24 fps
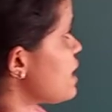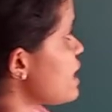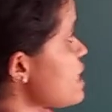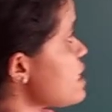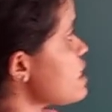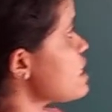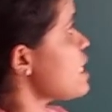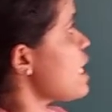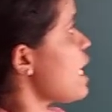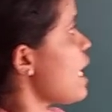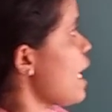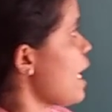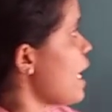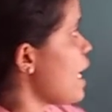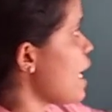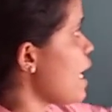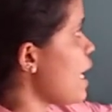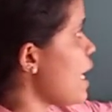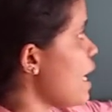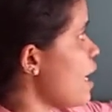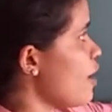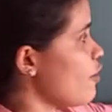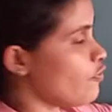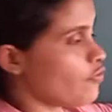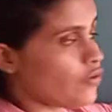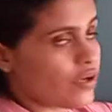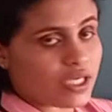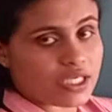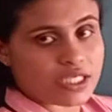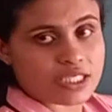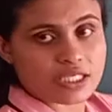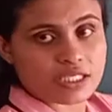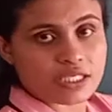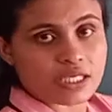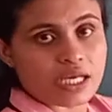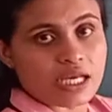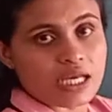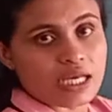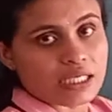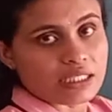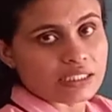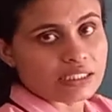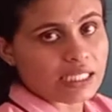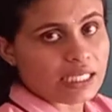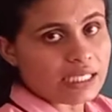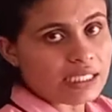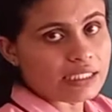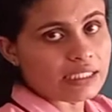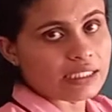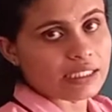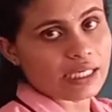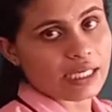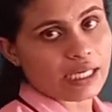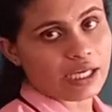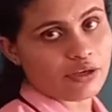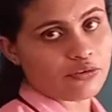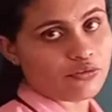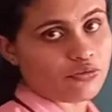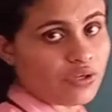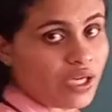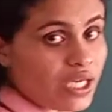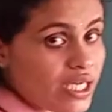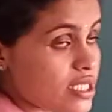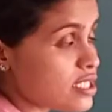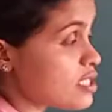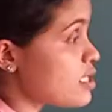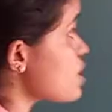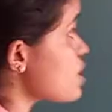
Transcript: is fx. Then fx